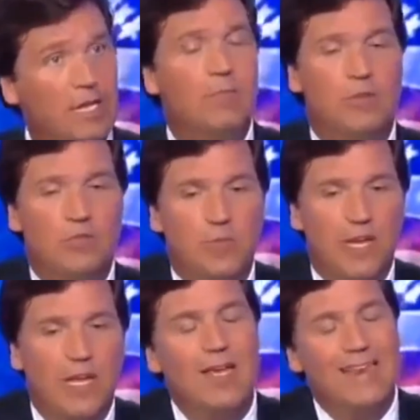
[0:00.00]
he abused
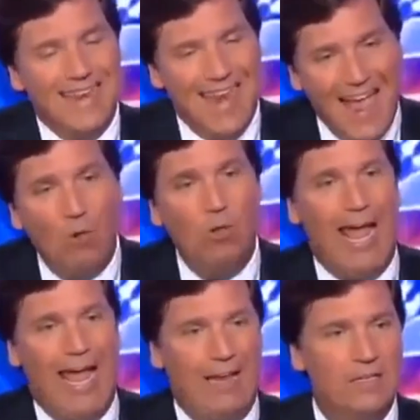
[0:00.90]
me. Now
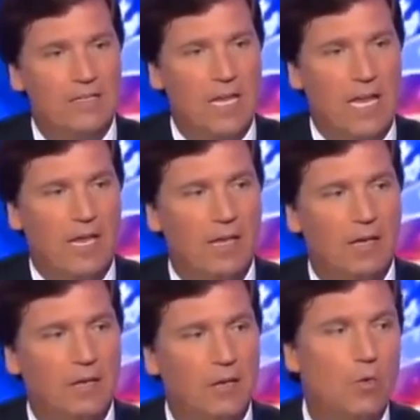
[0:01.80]
Lack is
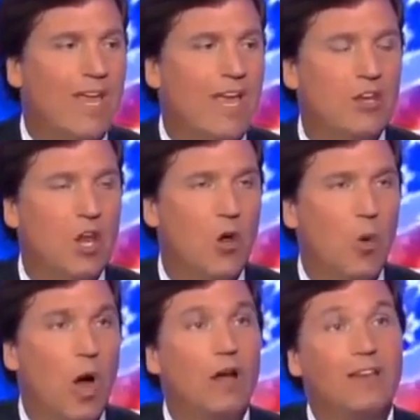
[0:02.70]
saying we had
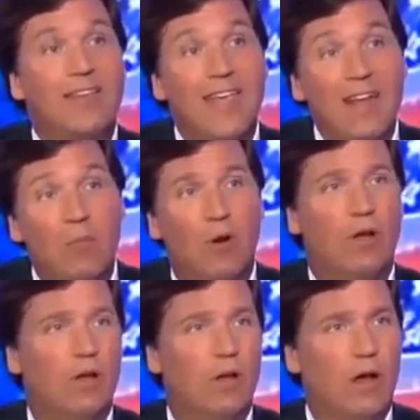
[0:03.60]
no
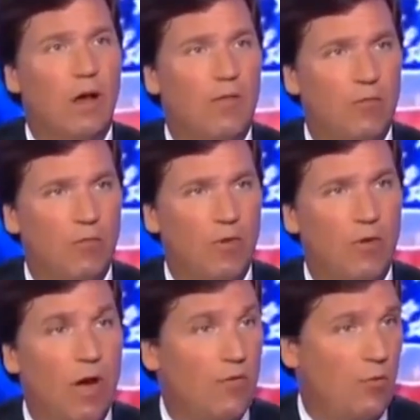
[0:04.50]
on-camera,
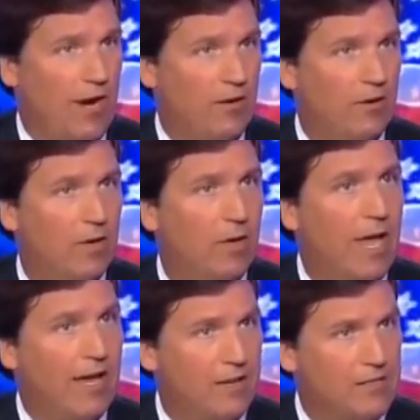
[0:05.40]
on-the-record
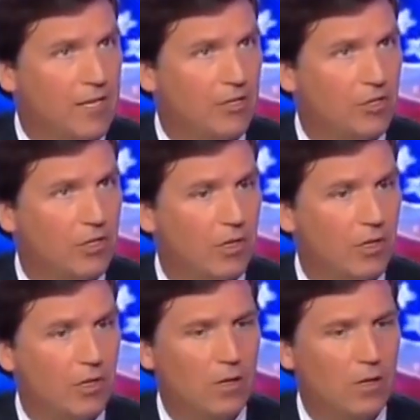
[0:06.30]
accusation.